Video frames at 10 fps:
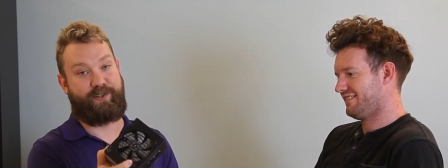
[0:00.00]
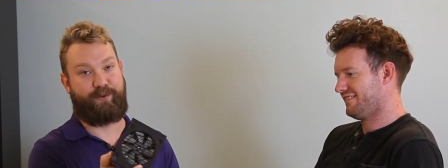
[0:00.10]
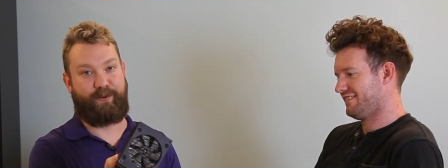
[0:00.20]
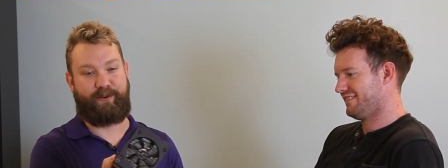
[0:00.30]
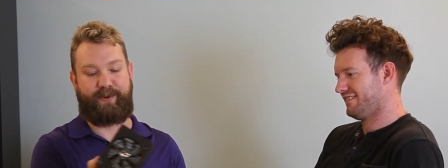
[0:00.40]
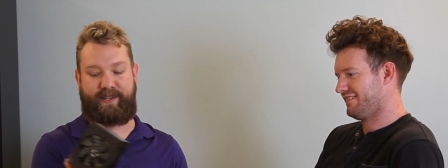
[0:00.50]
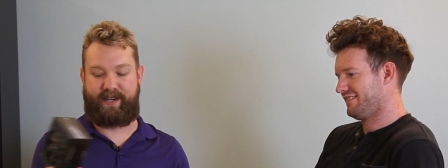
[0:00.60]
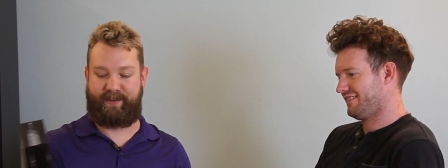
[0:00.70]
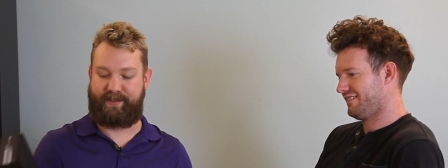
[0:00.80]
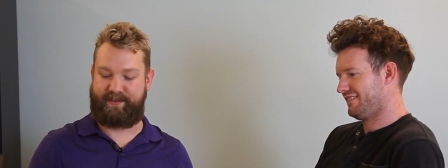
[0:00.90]
Speaker 1: shorter
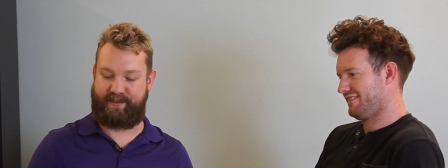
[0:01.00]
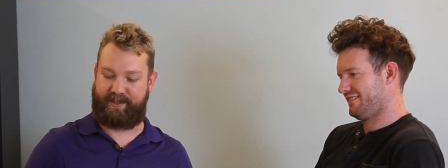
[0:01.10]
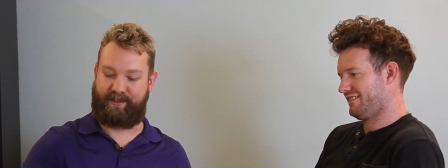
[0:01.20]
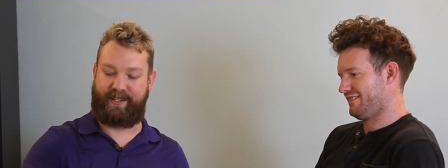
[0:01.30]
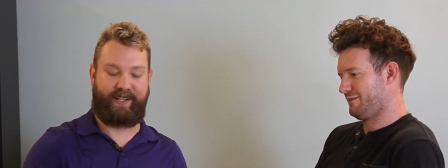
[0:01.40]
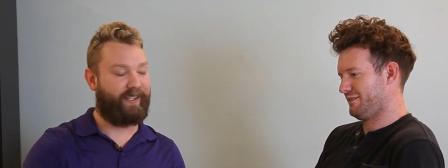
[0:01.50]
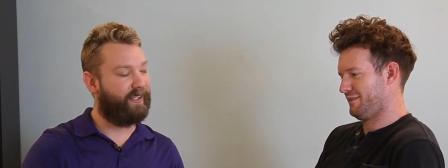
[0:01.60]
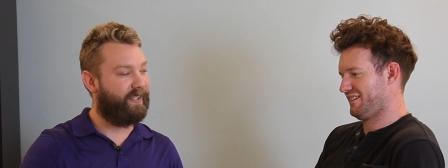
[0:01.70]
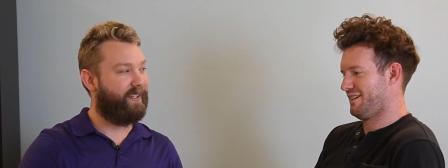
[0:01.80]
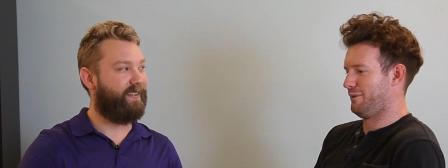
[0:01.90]
without it, so.
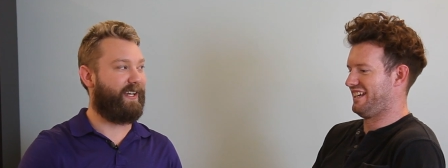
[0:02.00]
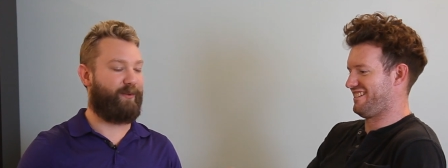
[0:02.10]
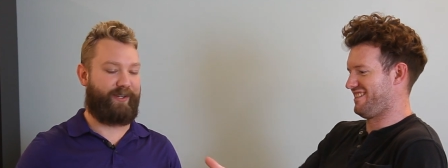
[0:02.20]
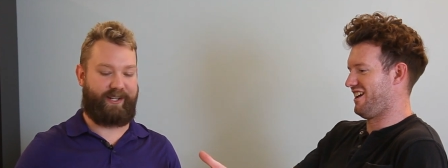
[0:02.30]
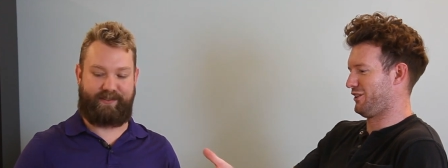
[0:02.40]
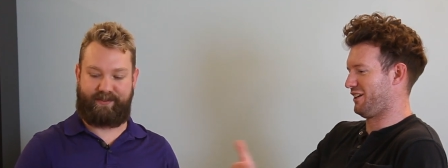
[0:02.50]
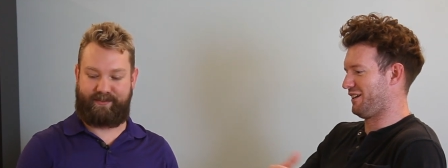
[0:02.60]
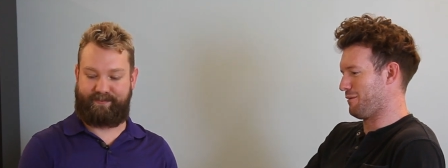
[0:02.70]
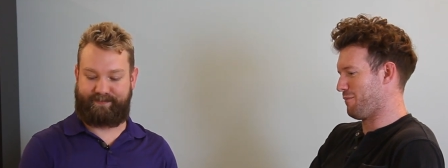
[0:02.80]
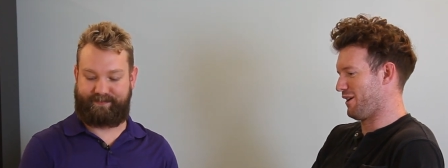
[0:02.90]
But that's nothing
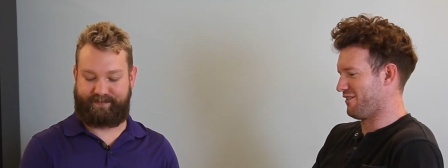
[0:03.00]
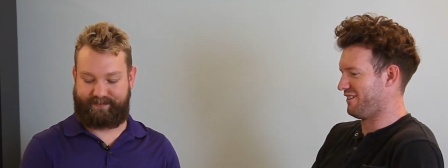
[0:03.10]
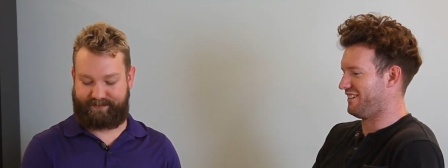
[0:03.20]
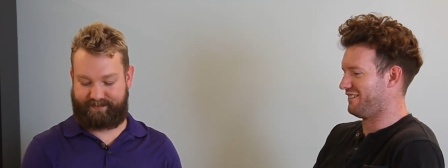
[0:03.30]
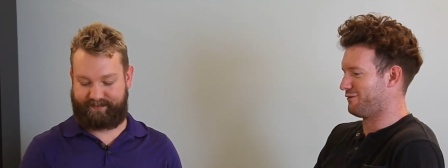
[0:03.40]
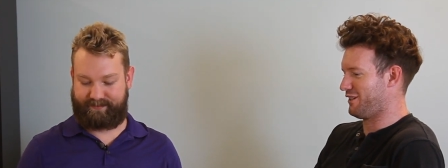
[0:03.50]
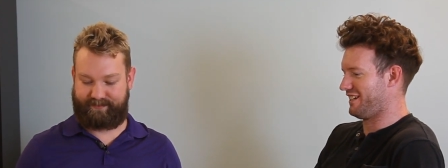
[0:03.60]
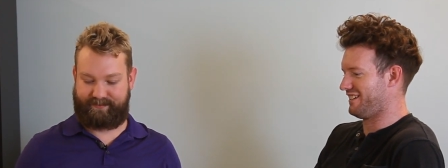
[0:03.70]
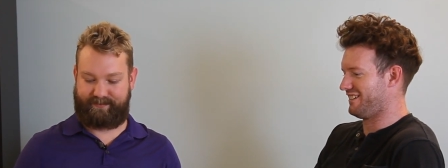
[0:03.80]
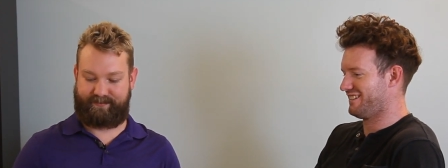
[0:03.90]
nice.
Speaker 2: compared to the
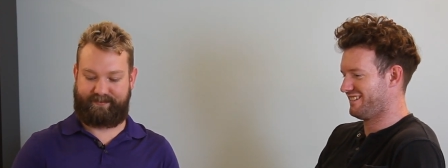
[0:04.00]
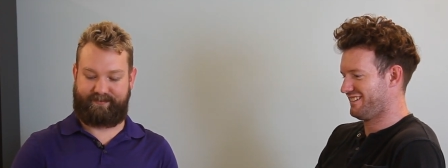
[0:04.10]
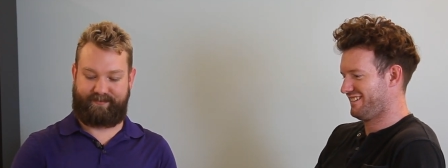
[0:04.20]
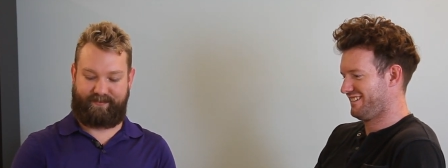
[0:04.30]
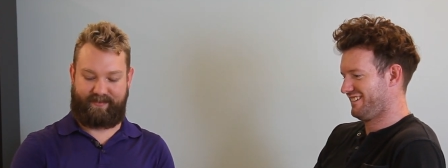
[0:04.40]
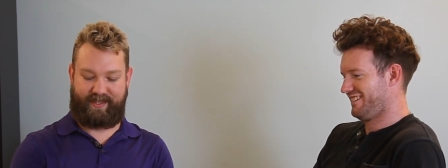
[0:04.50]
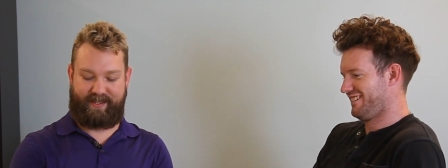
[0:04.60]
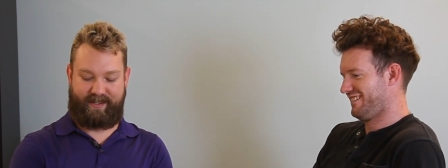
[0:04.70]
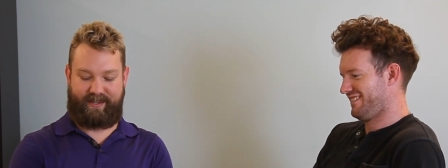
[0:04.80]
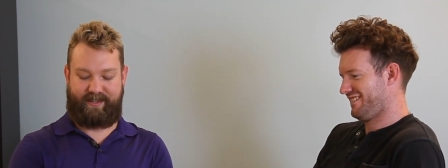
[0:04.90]
freaking
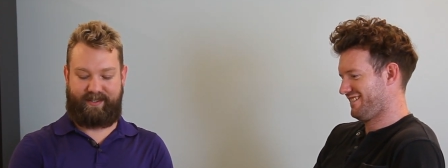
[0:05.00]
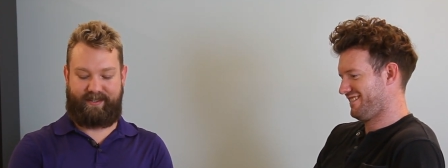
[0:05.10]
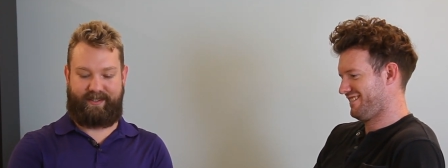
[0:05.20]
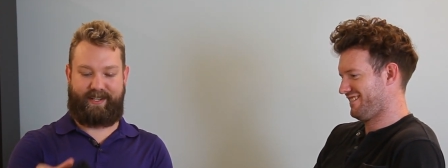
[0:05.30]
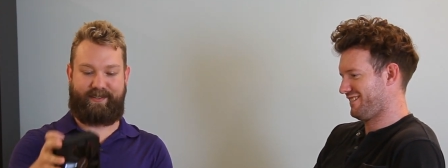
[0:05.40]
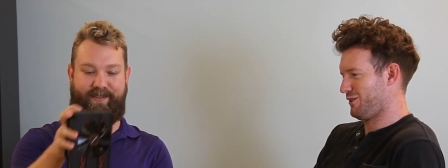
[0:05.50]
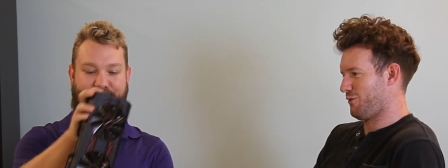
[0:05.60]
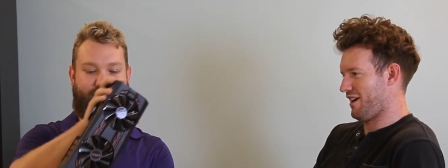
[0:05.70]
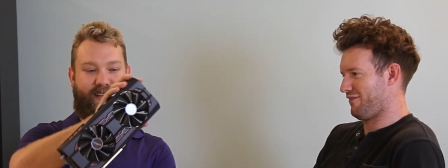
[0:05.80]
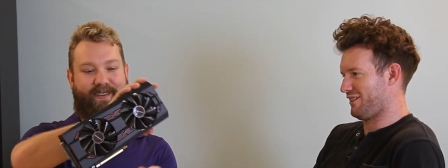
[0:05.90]
Yes, the,
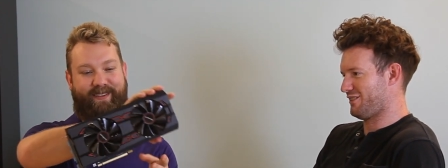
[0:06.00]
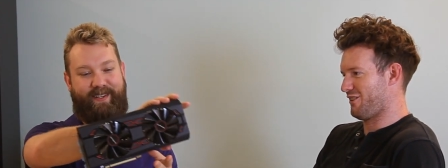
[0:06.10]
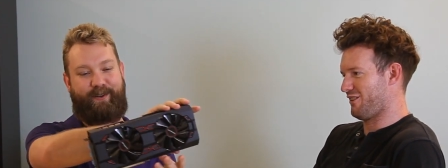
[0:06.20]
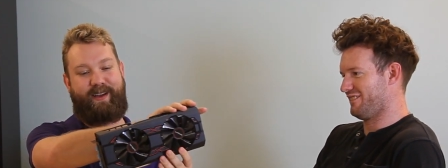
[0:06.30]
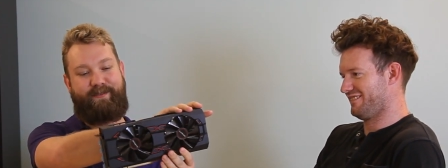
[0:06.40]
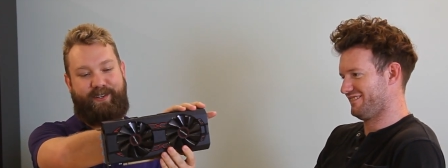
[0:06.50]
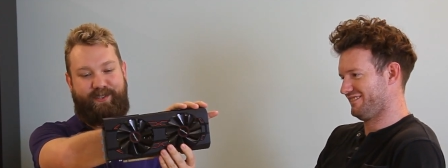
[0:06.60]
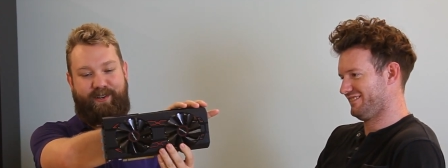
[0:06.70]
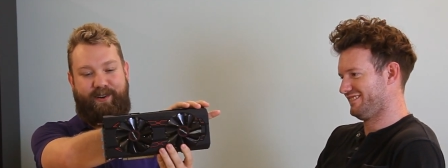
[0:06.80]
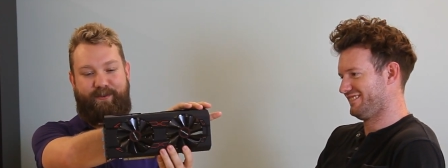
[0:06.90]
gra graphics the
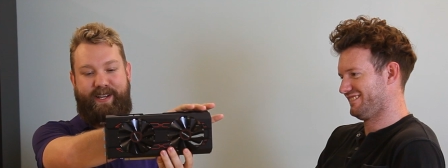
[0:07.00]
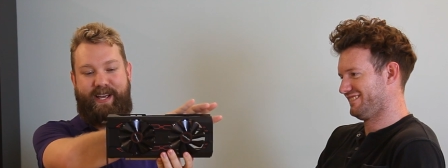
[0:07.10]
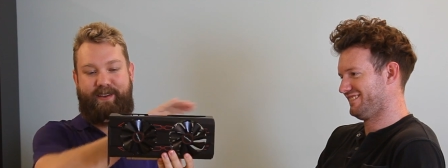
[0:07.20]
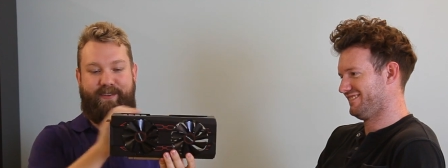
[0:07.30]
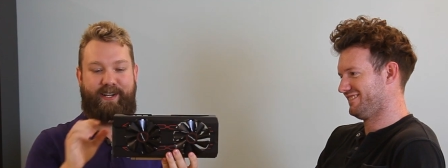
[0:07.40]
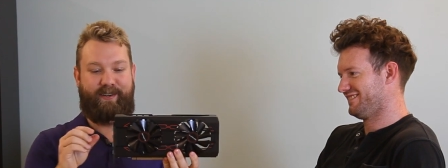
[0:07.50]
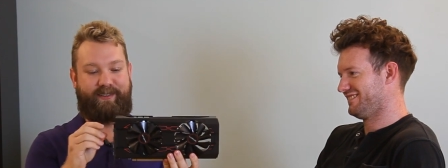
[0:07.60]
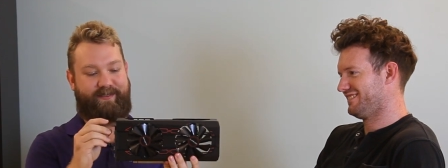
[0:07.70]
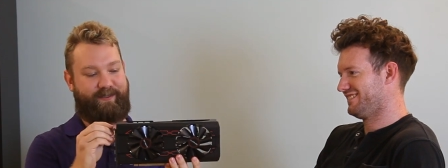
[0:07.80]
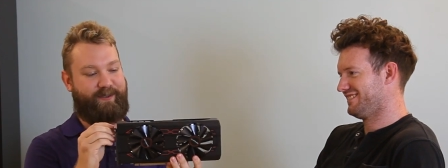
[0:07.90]
Speaker 1: graphics card we have
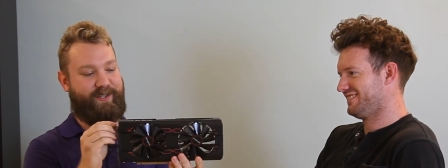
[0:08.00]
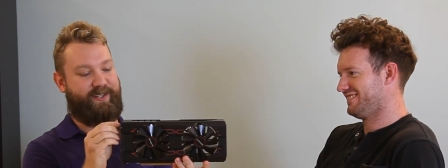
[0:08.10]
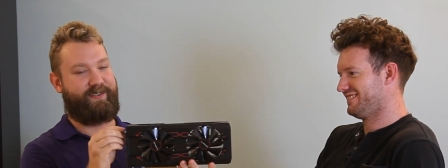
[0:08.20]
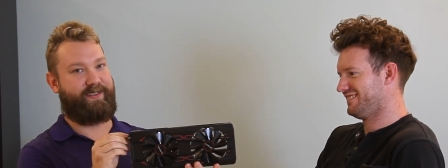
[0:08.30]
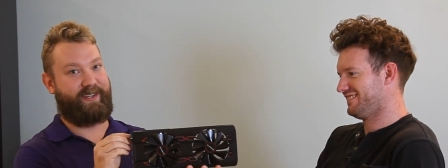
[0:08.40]
here, which is